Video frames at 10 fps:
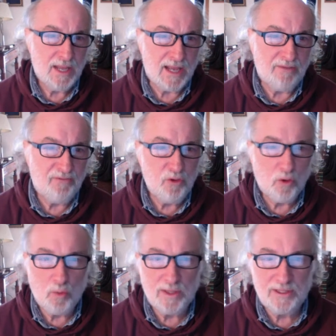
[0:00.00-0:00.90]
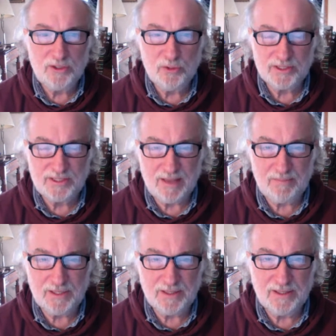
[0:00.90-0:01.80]
And if you are willing to
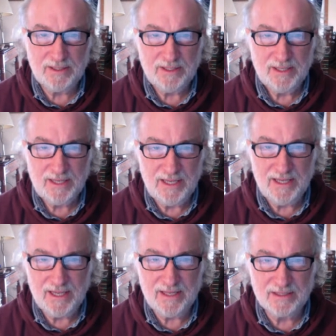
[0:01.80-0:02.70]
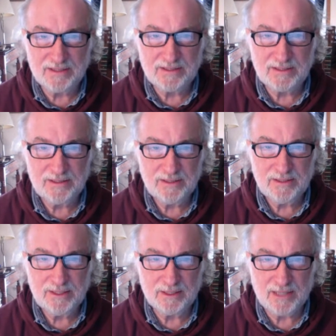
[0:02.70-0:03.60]
accept it, he is
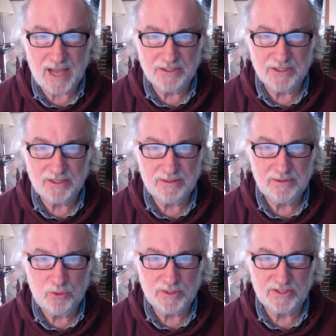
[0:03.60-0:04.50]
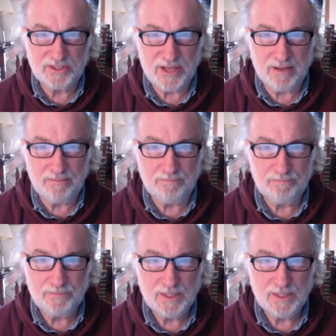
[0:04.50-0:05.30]
Elijah who is to come.